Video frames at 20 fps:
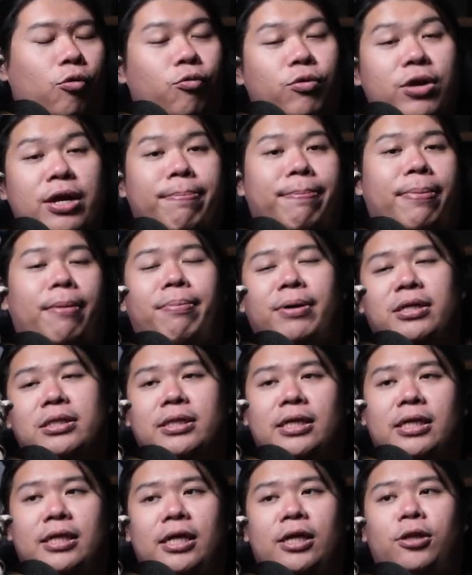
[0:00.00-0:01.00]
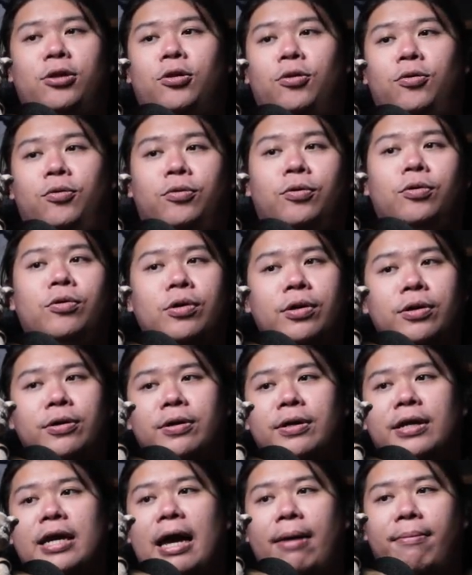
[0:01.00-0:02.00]
repurpose it into
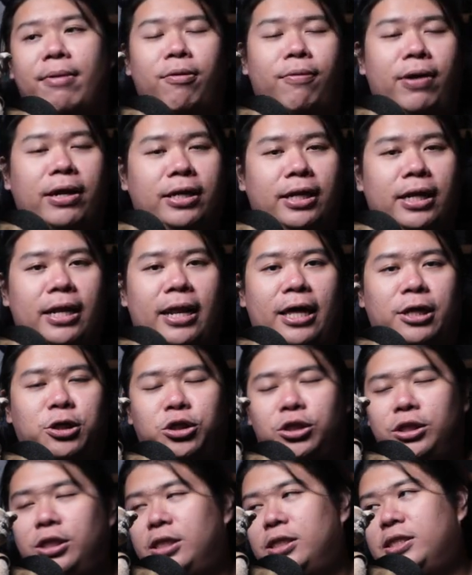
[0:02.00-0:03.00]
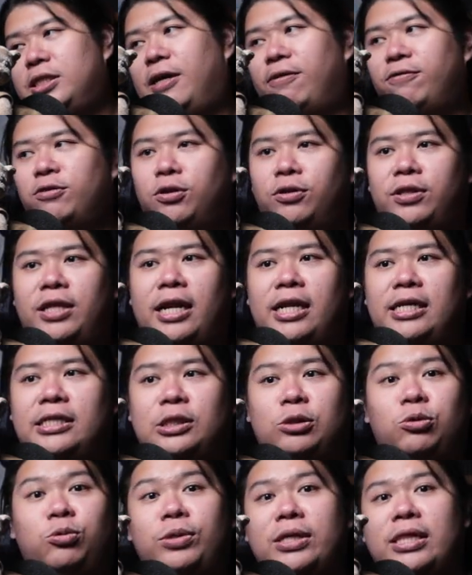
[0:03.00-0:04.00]
Kamen Rider Legend itself. So that
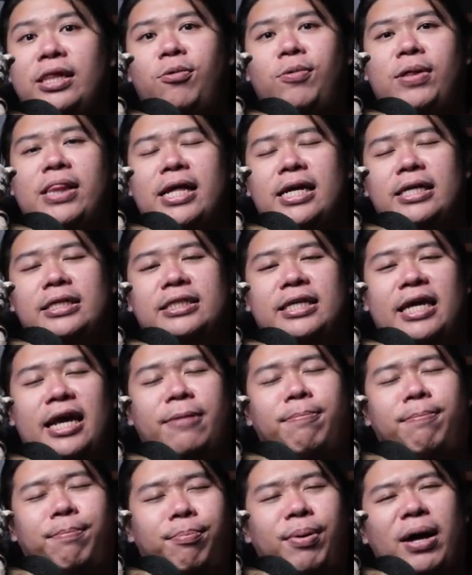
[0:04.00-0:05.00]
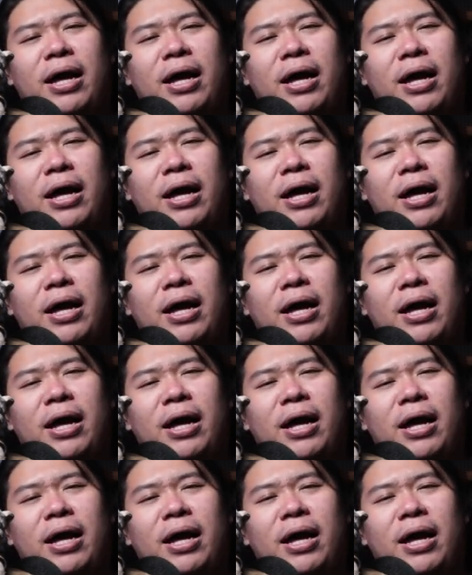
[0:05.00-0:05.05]
is really insane.